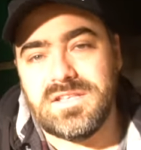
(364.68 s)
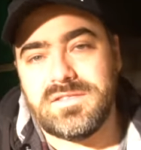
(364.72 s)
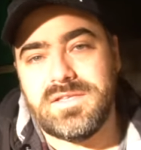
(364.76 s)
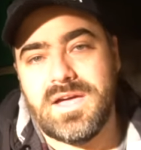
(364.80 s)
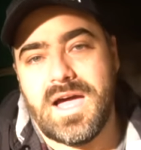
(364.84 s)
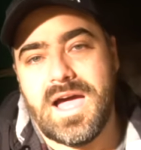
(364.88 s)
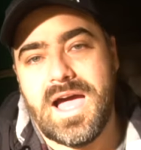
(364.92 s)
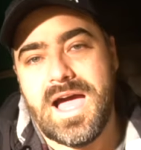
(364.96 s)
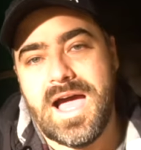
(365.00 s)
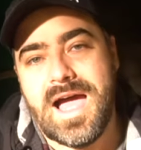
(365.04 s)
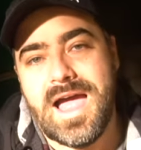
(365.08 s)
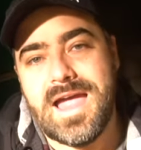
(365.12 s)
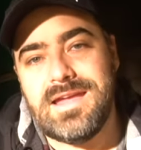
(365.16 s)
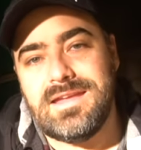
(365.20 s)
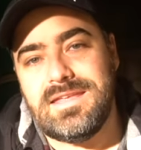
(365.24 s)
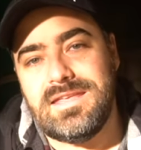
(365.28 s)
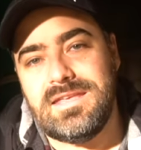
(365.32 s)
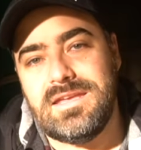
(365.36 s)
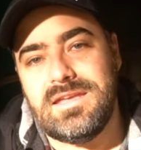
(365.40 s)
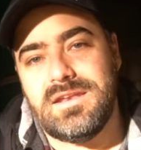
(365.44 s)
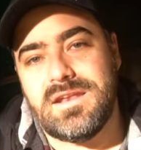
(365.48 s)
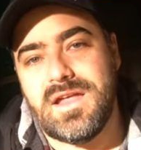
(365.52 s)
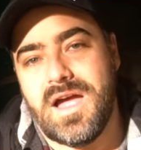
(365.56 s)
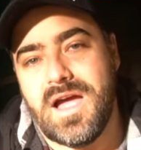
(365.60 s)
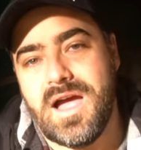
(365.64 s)
of the high
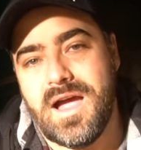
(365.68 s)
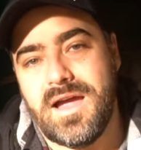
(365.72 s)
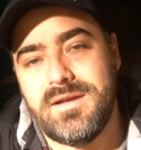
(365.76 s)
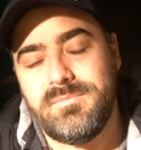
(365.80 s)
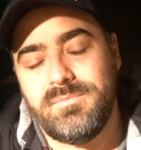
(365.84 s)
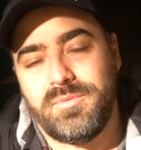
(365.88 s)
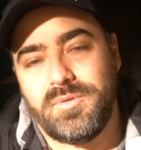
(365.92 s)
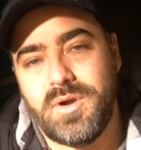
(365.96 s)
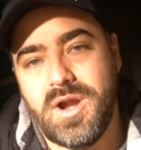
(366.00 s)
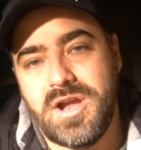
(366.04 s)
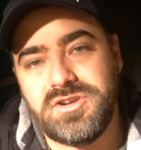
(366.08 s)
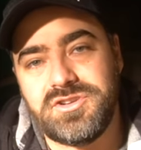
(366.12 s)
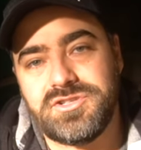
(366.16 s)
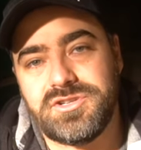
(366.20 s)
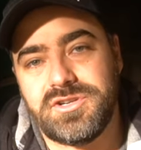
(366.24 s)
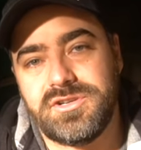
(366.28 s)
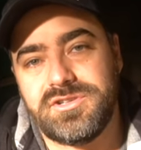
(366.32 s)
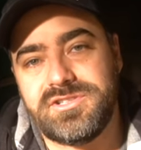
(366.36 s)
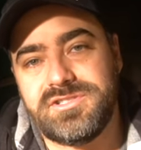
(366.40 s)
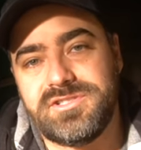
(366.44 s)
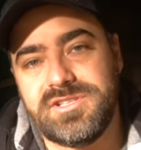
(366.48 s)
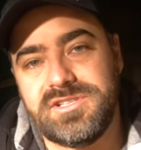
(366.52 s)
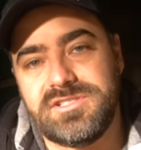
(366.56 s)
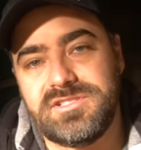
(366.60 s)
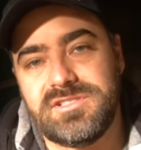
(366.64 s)
heat, high pressure
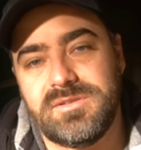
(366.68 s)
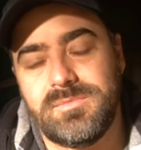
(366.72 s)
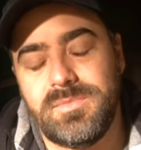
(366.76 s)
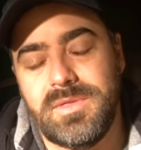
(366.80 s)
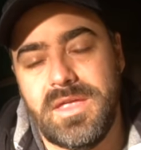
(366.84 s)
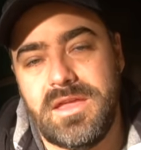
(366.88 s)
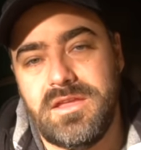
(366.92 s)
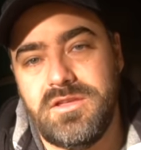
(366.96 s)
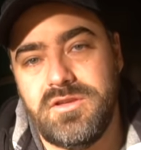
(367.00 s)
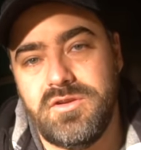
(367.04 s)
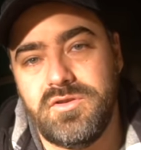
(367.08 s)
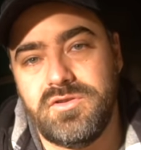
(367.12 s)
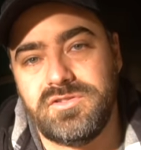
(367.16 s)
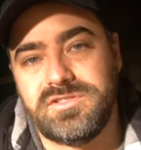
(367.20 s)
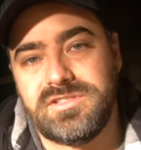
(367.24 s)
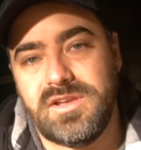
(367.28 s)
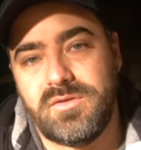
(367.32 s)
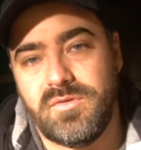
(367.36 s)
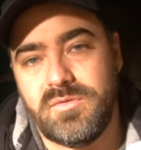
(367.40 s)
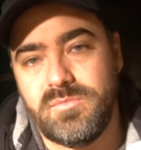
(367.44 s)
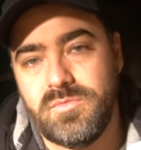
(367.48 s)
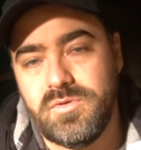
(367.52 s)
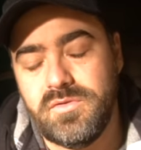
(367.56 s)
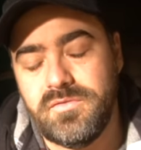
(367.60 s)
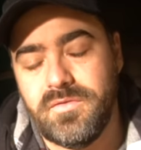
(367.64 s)
system they use, they
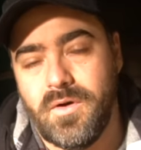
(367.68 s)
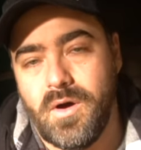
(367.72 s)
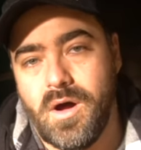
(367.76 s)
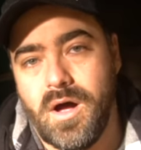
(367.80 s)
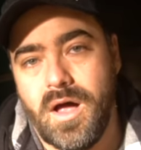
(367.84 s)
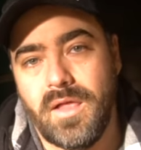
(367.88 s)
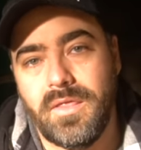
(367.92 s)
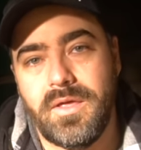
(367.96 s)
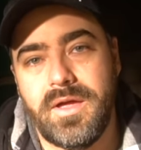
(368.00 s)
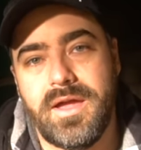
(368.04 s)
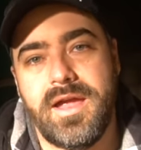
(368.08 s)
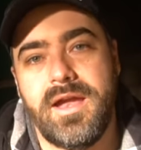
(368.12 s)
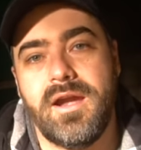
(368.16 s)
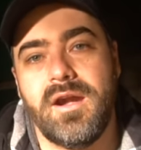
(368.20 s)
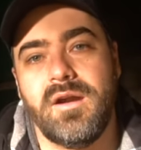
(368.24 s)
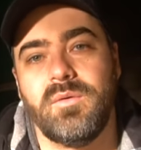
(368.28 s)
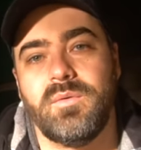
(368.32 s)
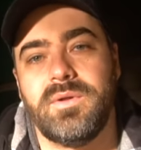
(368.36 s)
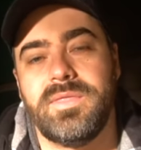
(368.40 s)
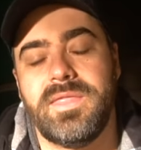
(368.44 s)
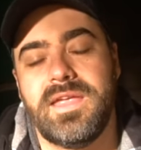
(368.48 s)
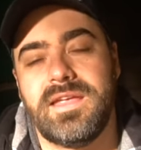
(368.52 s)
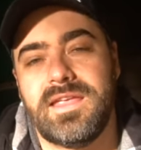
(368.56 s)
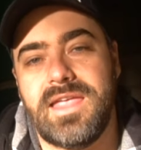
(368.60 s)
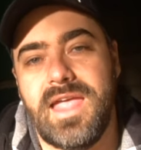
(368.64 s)
remove all the air
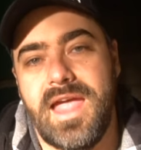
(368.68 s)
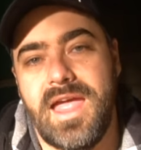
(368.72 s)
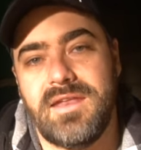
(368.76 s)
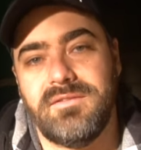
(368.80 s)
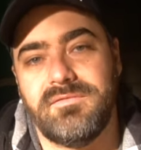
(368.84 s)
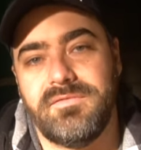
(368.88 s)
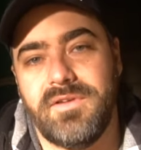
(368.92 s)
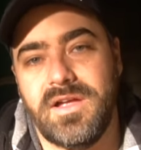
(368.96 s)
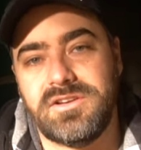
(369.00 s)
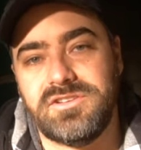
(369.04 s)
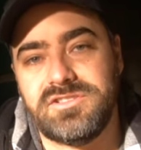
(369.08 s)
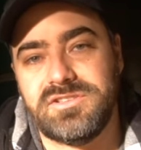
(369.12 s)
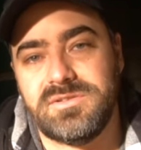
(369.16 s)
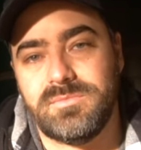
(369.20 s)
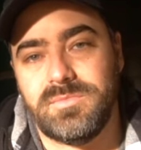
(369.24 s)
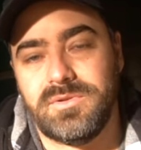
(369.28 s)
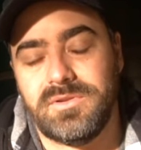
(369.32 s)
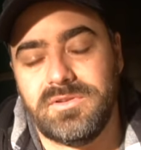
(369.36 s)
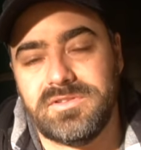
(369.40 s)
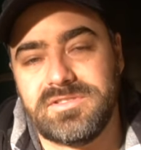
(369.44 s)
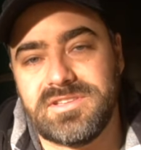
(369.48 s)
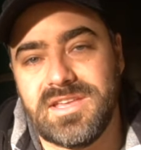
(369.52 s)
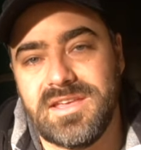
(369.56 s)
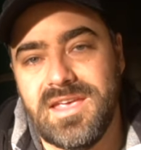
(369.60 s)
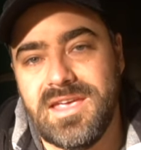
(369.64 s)
when they can
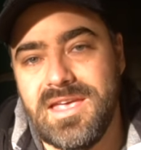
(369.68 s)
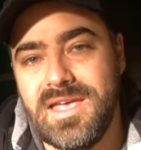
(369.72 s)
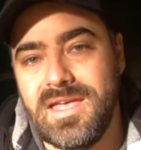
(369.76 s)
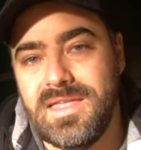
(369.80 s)
vegetables.